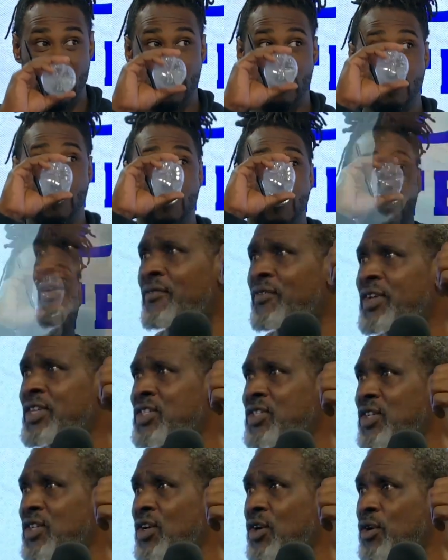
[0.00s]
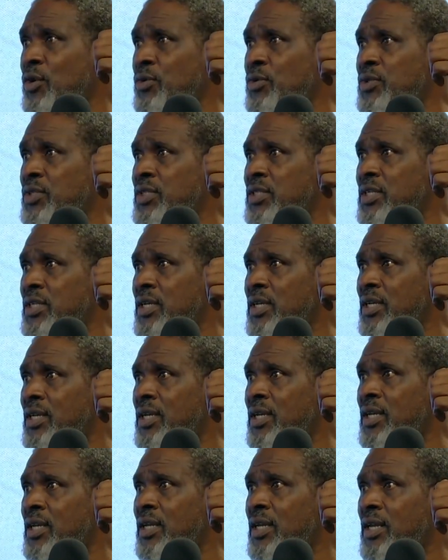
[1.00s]
good enough as a coach,
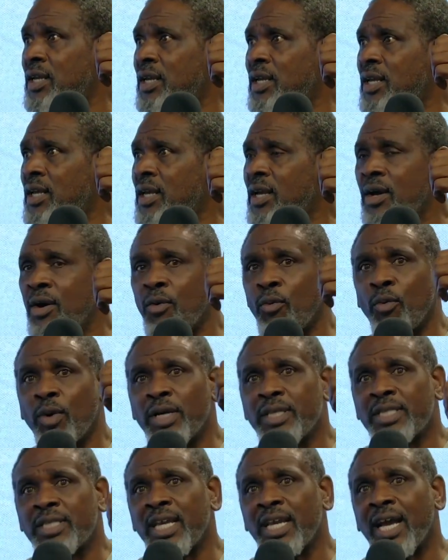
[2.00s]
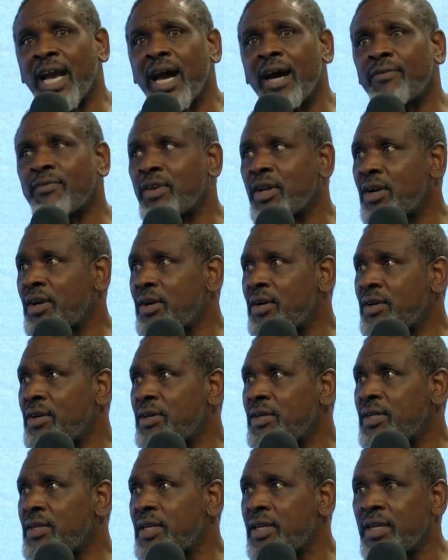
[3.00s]
one thing I've
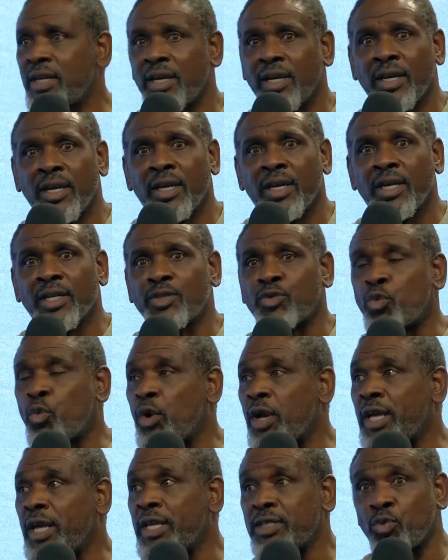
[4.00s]
learned is is